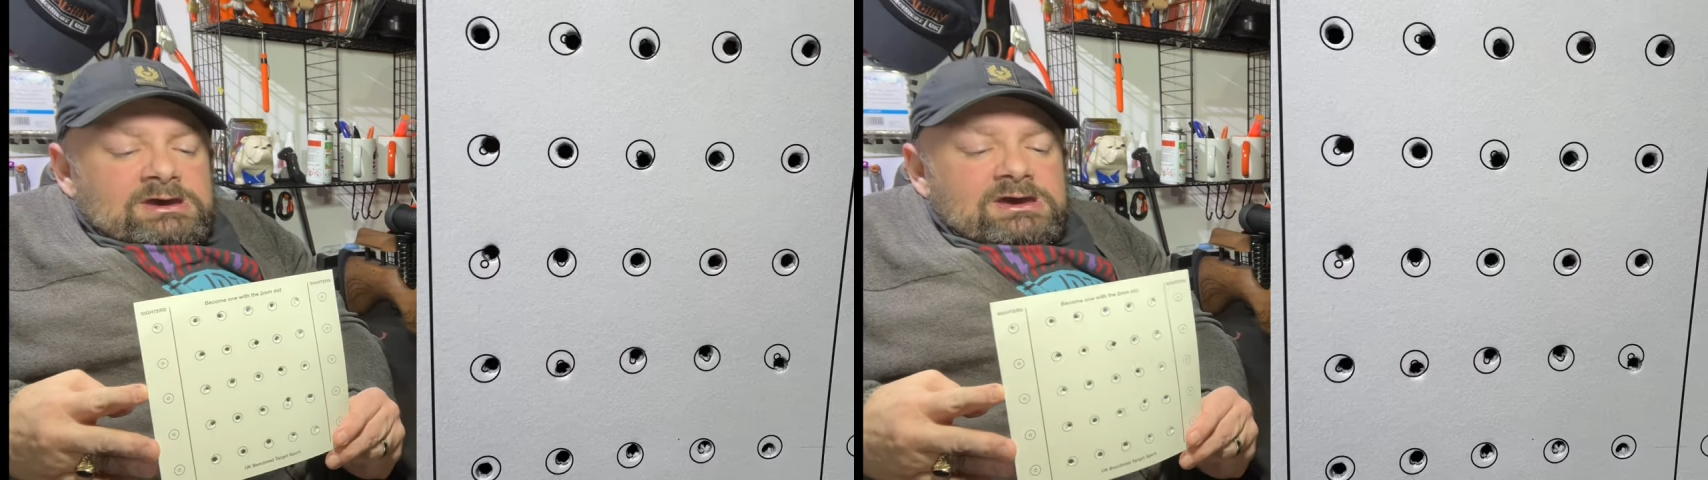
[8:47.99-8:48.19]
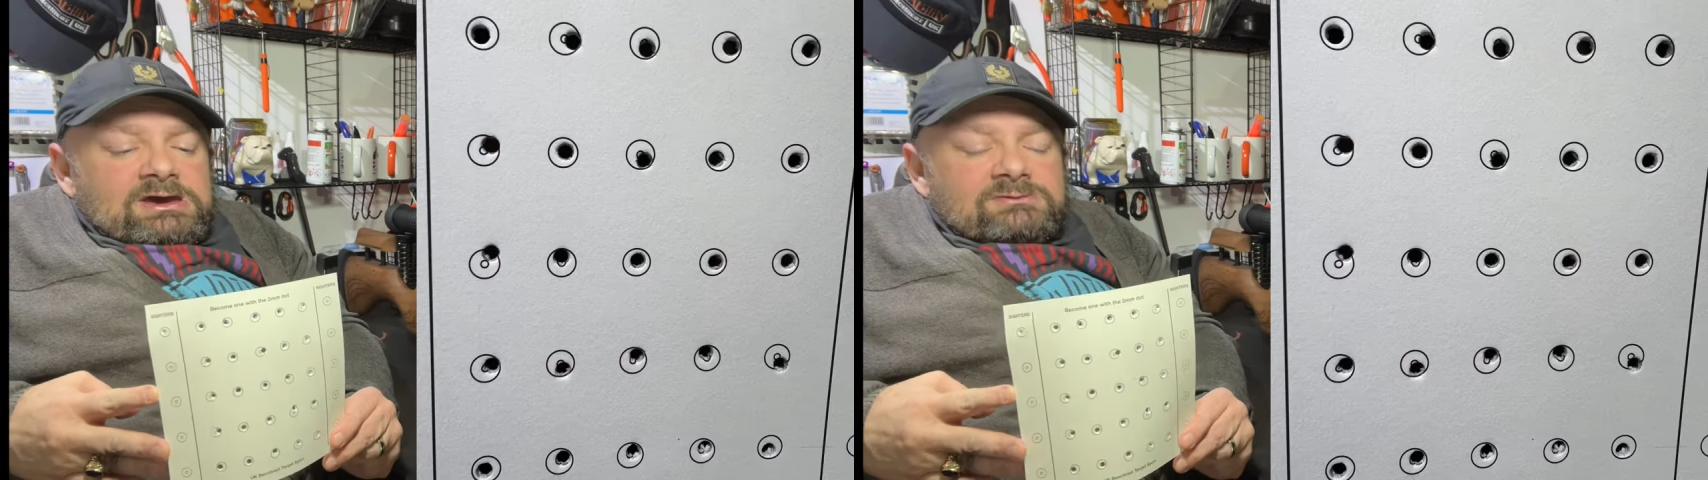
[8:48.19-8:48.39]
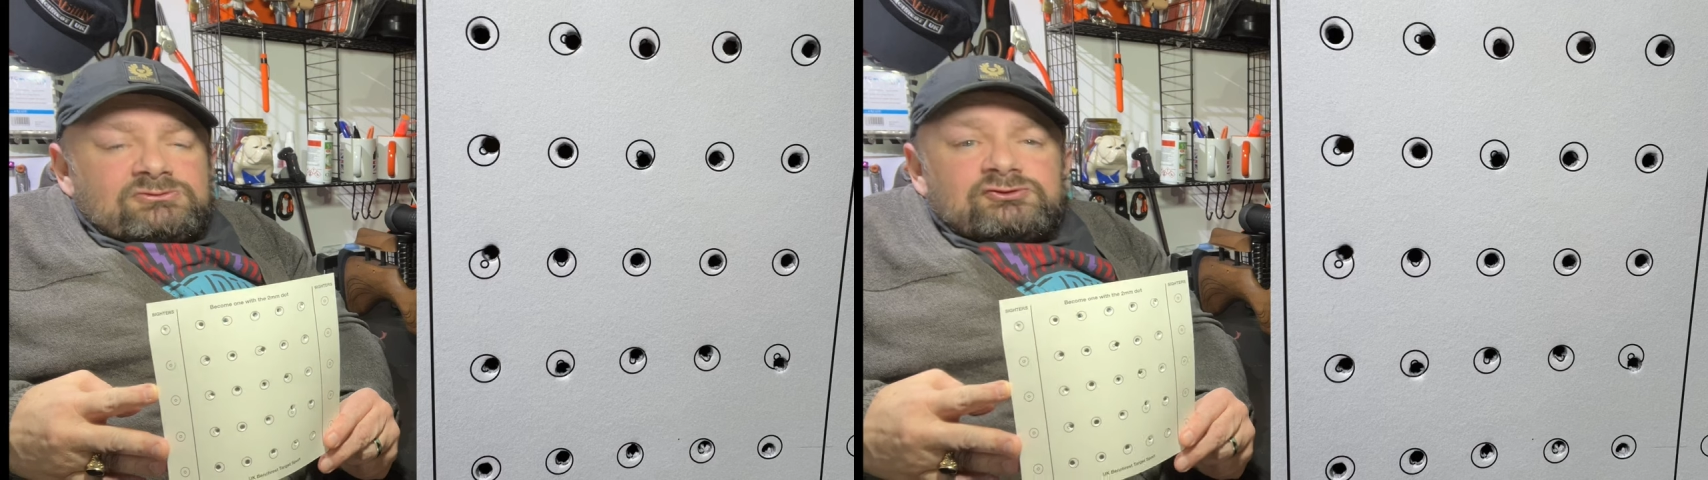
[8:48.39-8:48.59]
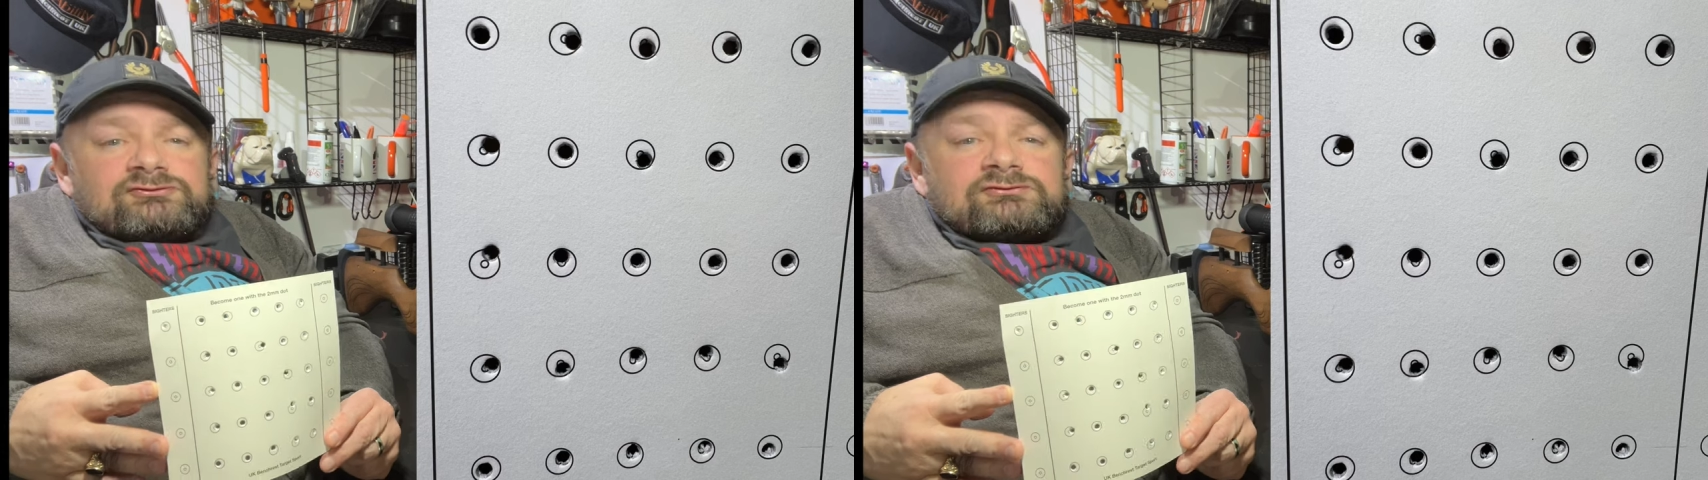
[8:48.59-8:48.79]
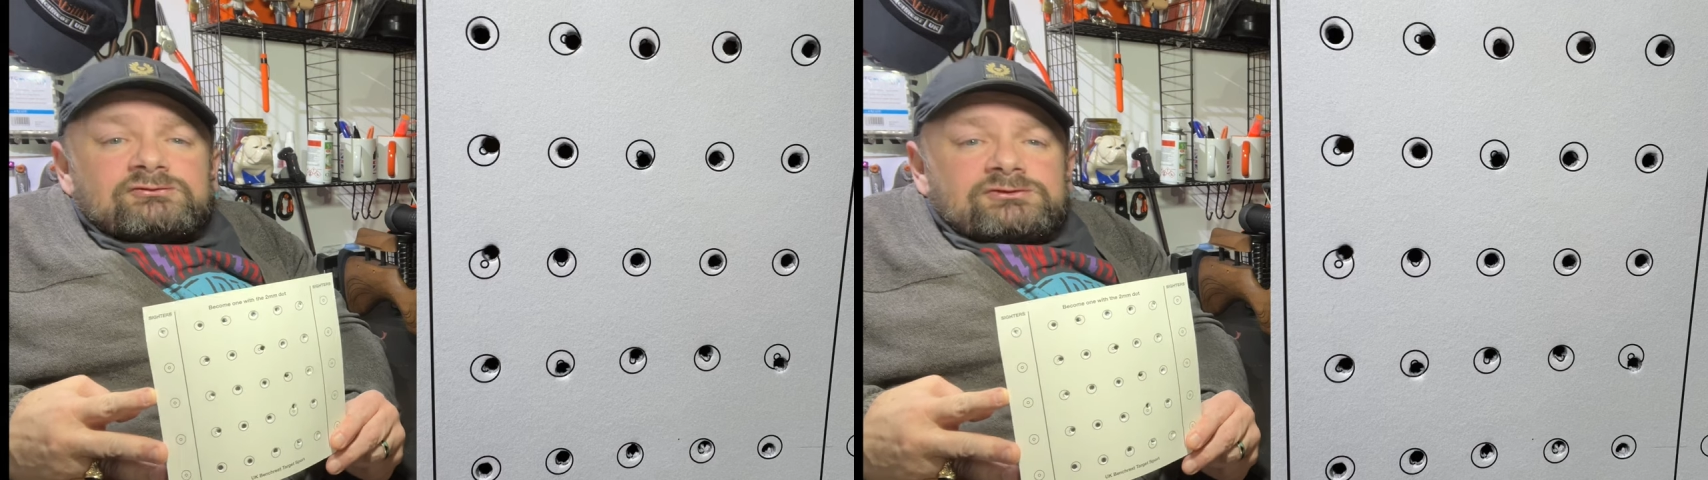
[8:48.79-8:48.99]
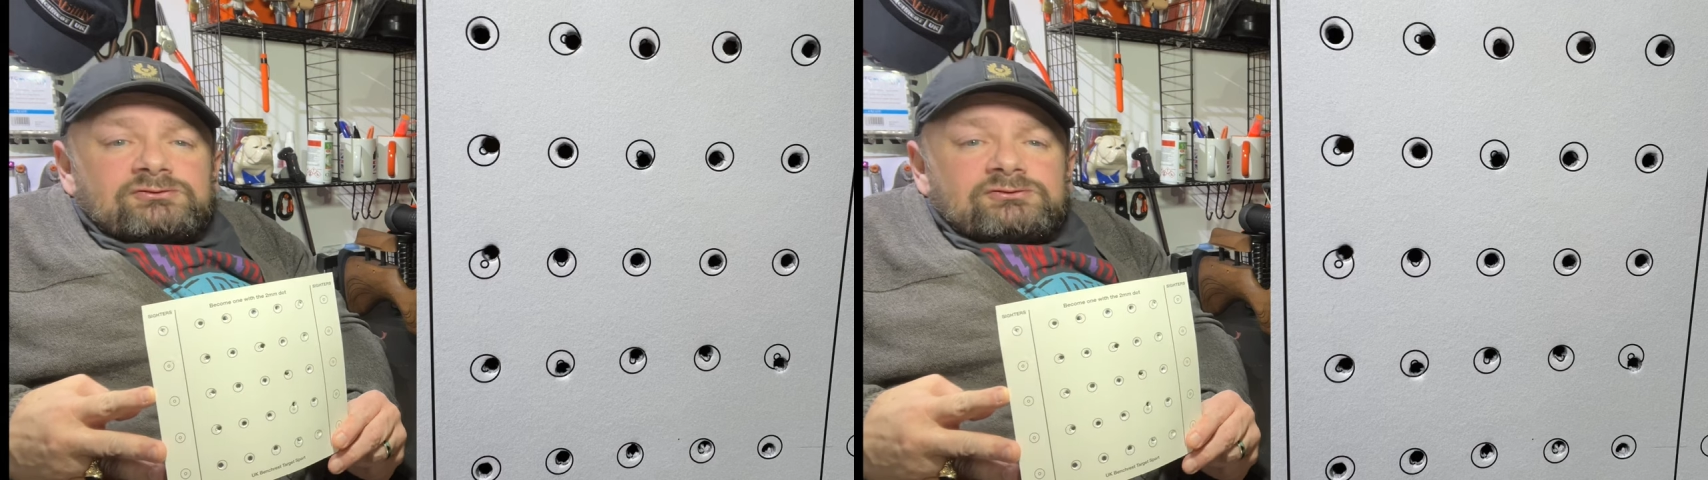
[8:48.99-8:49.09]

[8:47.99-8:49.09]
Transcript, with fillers: um, just under